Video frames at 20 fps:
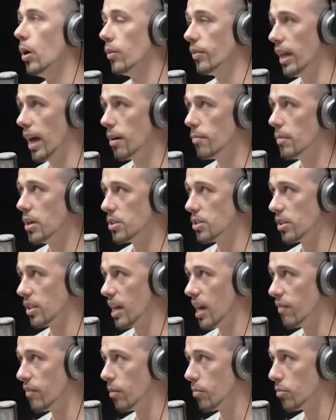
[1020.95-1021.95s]
that'll mess your
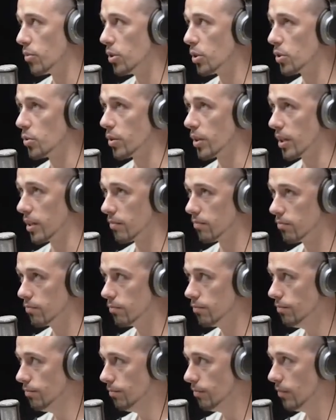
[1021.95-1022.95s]
life up real quick.
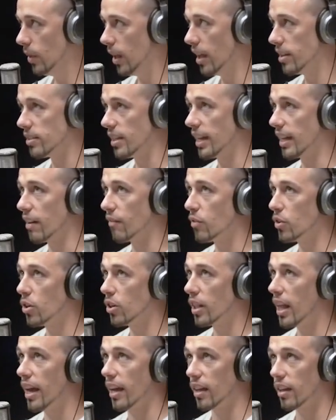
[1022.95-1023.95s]
Is like if
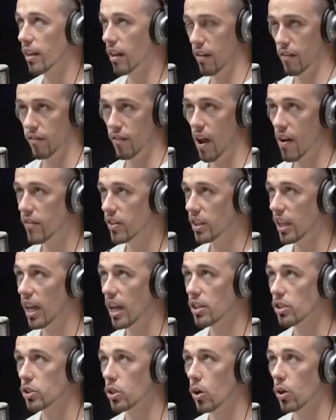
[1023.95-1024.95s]
you're like if
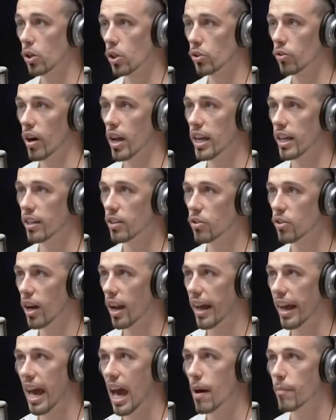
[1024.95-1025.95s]
everything's going great, you
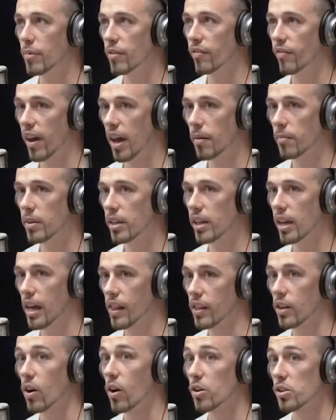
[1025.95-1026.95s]
got a happy family,
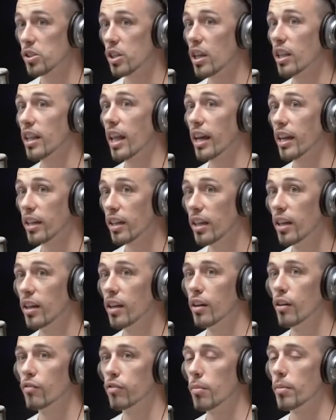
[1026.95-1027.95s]
and then all of a sudden like
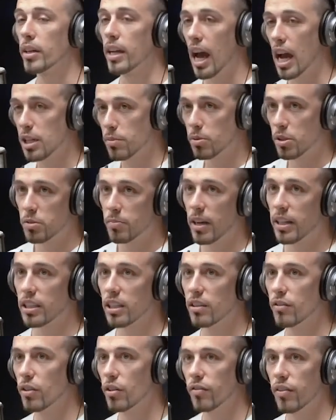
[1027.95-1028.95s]
from a guy's
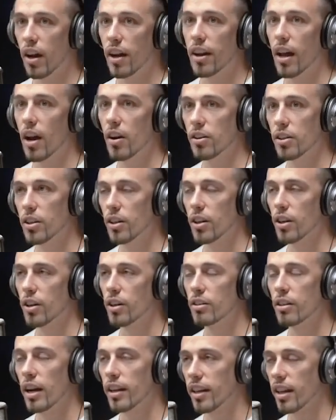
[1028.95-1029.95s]
perspective, you find out
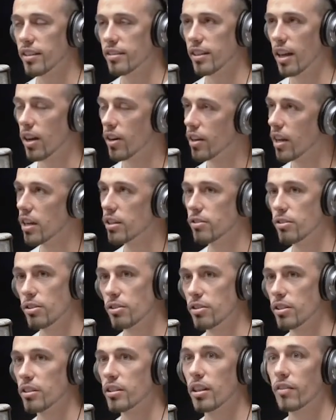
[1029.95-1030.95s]
your I guess nowadays
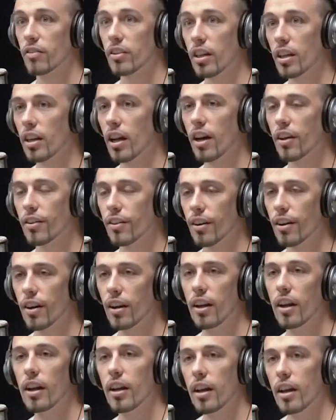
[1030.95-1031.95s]
your significant other
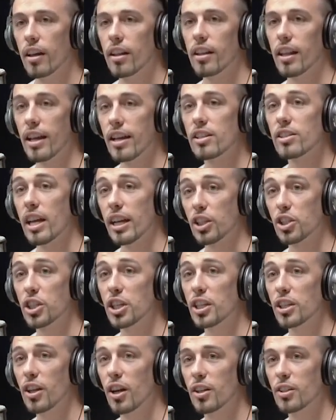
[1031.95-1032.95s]
like, is like
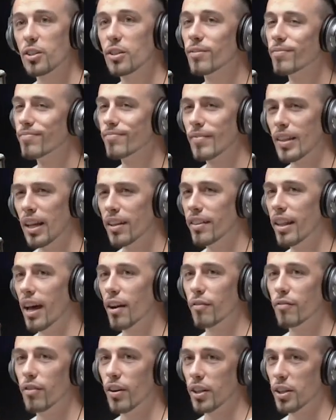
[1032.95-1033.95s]
cheating on you.
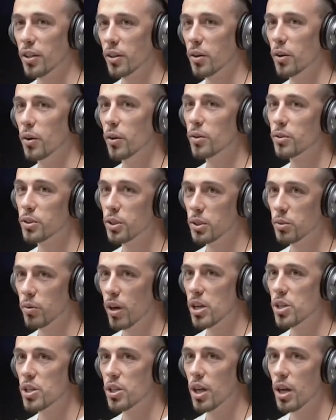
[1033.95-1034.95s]
That'll fuck your whole
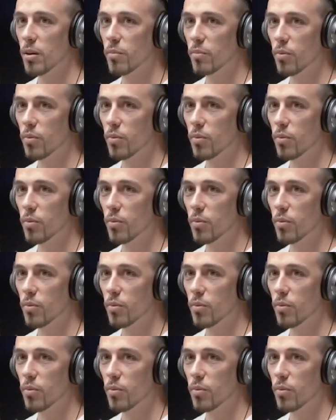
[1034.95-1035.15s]
situation up